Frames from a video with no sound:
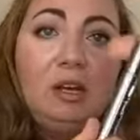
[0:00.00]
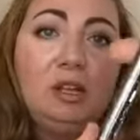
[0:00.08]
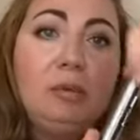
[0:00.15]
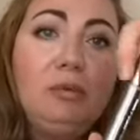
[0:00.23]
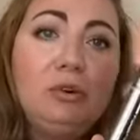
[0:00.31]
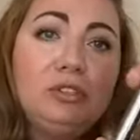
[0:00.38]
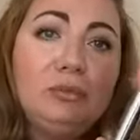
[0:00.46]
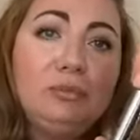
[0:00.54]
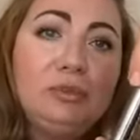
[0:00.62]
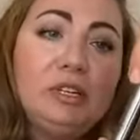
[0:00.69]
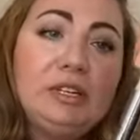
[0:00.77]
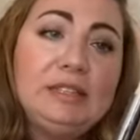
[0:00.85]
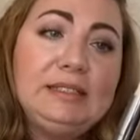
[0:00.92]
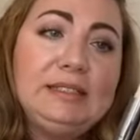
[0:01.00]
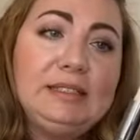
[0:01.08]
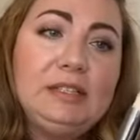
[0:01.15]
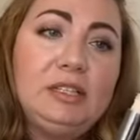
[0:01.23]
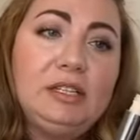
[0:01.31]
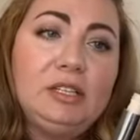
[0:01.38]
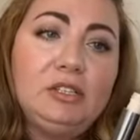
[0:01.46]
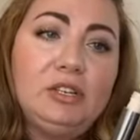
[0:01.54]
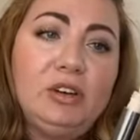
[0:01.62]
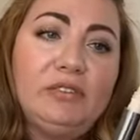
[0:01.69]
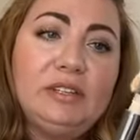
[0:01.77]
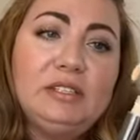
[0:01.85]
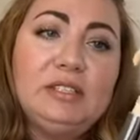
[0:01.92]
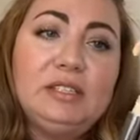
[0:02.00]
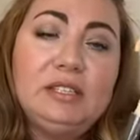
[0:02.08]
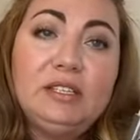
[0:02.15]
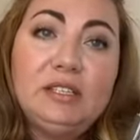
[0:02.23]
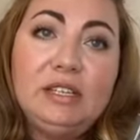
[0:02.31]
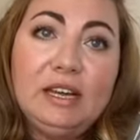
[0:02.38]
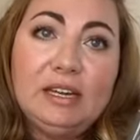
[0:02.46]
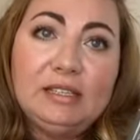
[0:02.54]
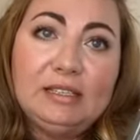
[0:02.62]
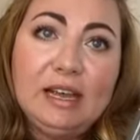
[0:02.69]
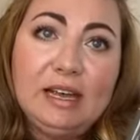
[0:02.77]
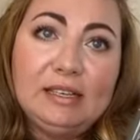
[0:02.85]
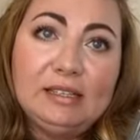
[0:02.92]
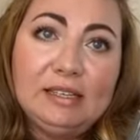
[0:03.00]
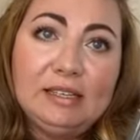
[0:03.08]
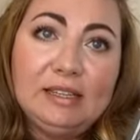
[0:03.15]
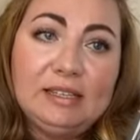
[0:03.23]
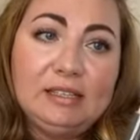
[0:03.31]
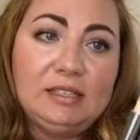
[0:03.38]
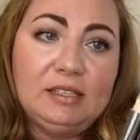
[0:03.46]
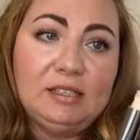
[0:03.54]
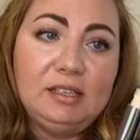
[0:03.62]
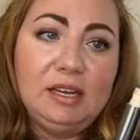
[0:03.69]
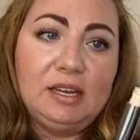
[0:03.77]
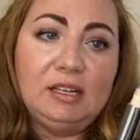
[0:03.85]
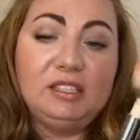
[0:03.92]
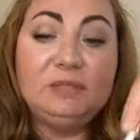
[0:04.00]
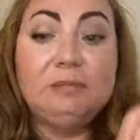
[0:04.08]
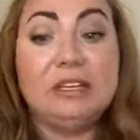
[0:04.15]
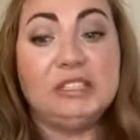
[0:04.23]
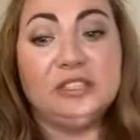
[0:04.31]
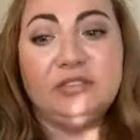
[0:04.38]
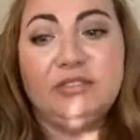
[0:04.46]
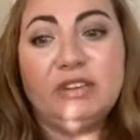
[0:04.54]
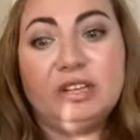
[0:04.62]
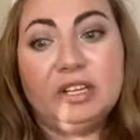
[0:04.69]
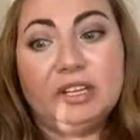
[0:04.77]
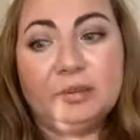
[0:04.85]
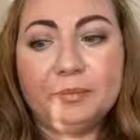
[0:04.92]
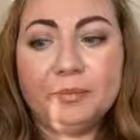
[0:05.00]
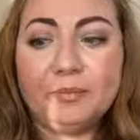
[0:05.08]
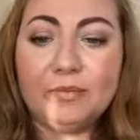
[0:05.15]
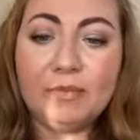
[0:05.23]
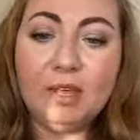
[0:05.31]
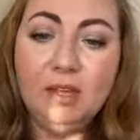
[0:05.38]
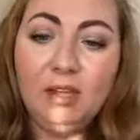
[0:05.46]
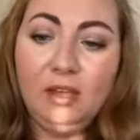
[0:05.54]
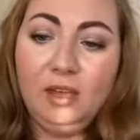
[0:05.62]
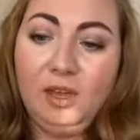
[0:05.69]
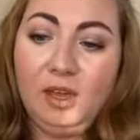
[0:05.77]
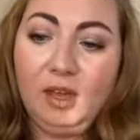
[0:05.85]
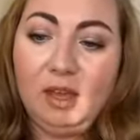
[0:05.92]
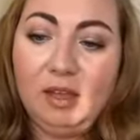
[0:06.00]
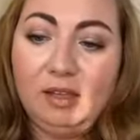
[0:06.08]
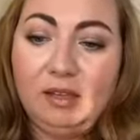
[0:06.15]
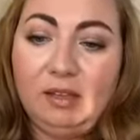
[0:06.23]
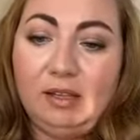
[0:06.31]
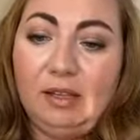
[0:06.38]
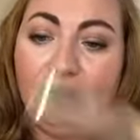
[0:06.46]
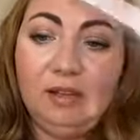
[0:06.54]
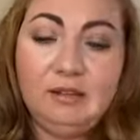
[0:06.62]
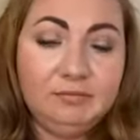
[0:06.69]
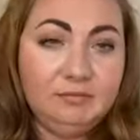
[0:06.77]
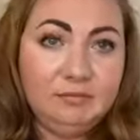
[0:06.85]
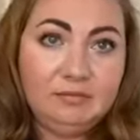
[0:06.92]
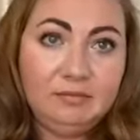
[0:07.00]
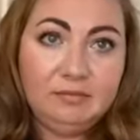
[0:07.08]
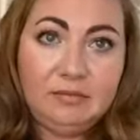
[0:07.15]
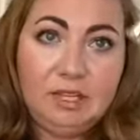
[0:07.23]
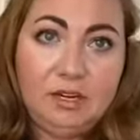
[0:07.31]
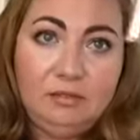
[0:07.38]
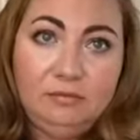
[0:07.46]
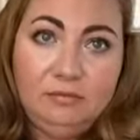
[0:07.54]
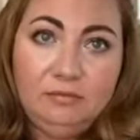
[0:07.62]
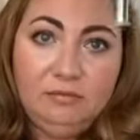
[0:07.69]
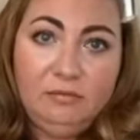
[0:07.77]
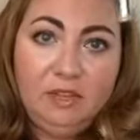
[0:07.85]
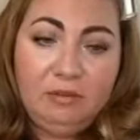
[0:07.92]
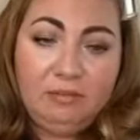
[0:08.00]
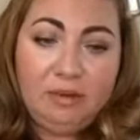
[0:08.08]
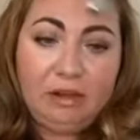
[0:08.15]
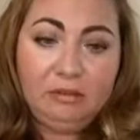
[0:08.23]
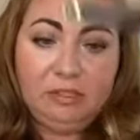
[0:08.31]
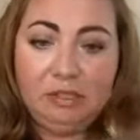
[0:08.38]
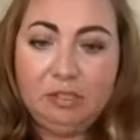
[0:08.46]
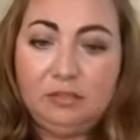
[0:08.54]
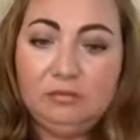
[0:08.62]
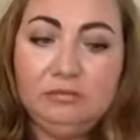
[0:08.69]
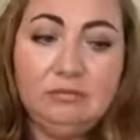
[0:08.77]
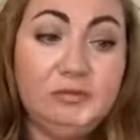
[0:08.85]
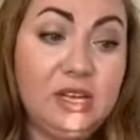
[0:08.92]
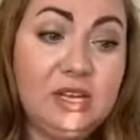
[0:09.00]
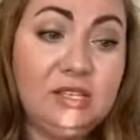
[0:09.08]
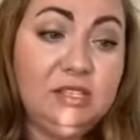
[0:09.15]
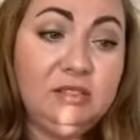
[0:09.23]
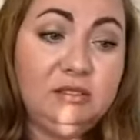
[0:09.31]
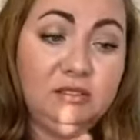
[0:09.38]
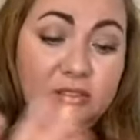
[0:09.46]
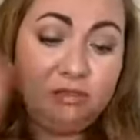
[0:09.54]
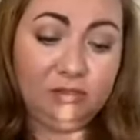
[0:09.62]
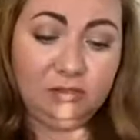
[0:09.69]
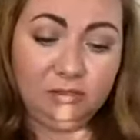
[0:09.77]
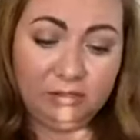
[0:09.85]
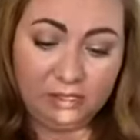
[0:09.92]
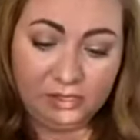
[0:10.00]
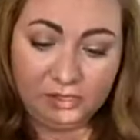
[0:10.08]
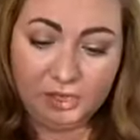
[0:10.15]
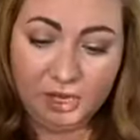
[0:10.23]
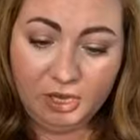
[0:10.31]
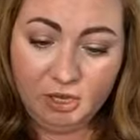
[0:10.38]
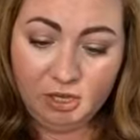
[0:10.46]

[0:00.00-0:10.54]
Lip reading: The most important concealer that you have, concealer that it has like this kind of spongy feeling. And the, you know, the brow gel that's just translucent.